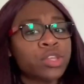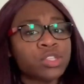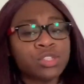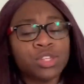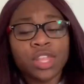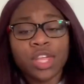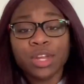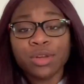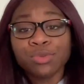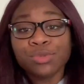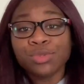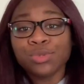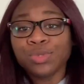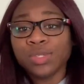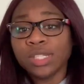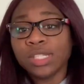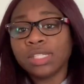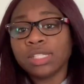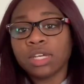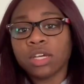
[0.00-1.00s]
So they don't do
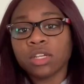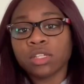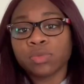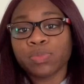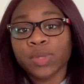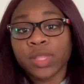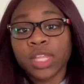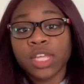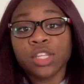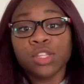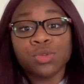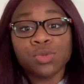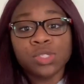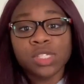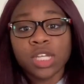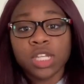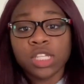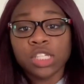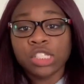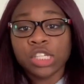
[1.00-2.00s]
details, but they do
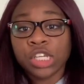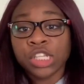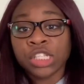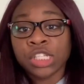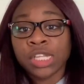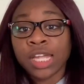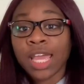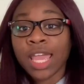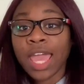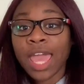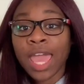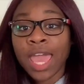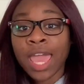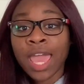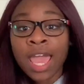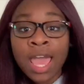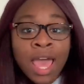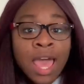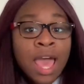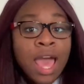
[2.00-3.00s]
tell each other like,
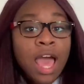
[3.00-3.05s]
hey,